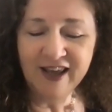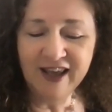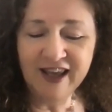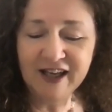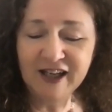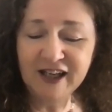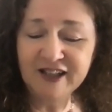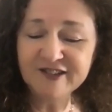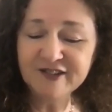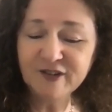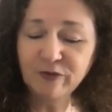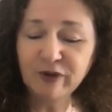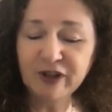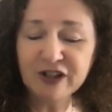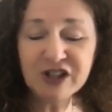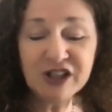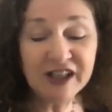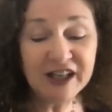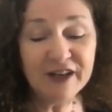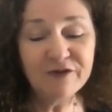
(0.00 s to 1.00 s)
and he's
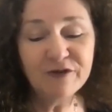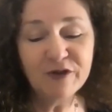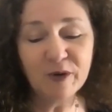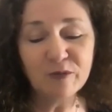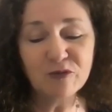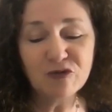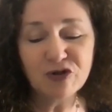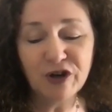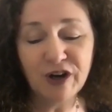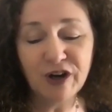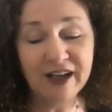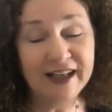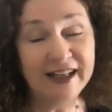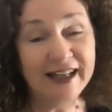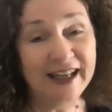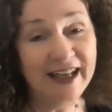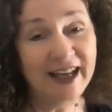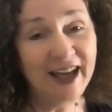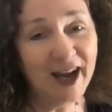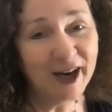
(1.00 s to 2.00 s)
originally from
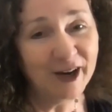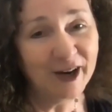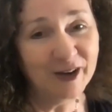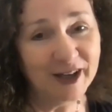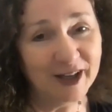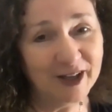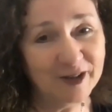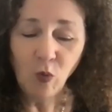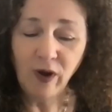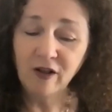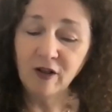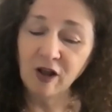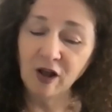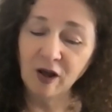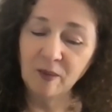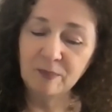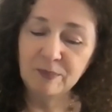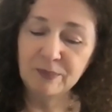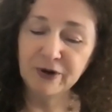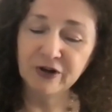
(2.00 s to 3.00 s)
Tralee, Ireland.
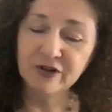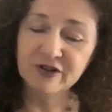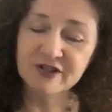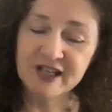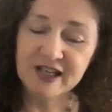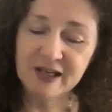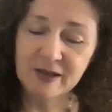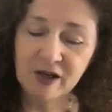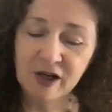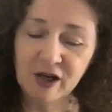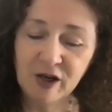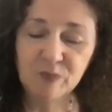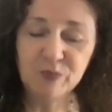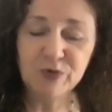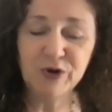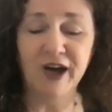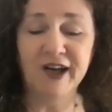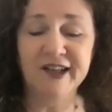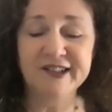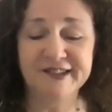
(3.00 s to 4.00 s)
Well,
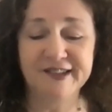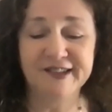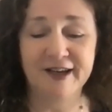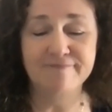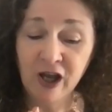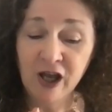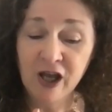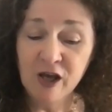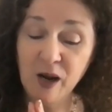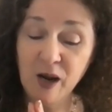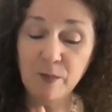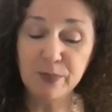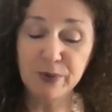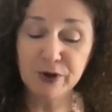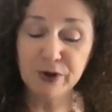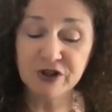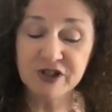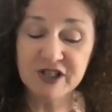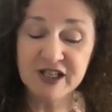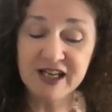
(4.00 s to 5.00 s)
Bertie Brosnan.
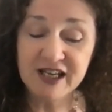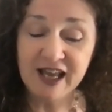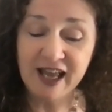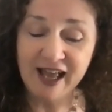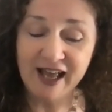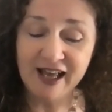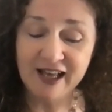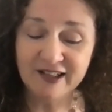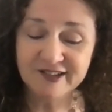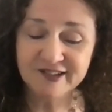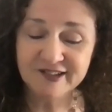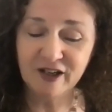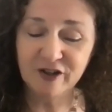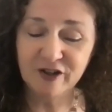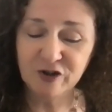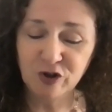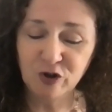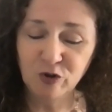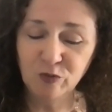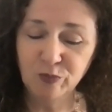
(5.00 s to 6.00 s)
Bertie
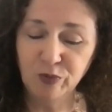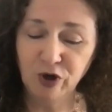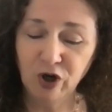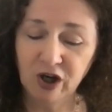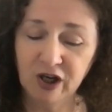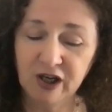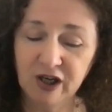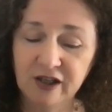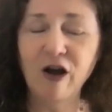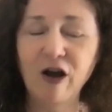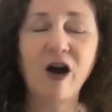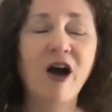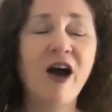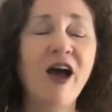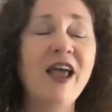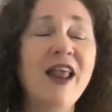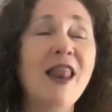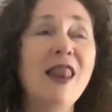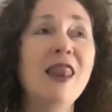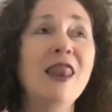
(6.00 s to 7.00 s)
has a new book. I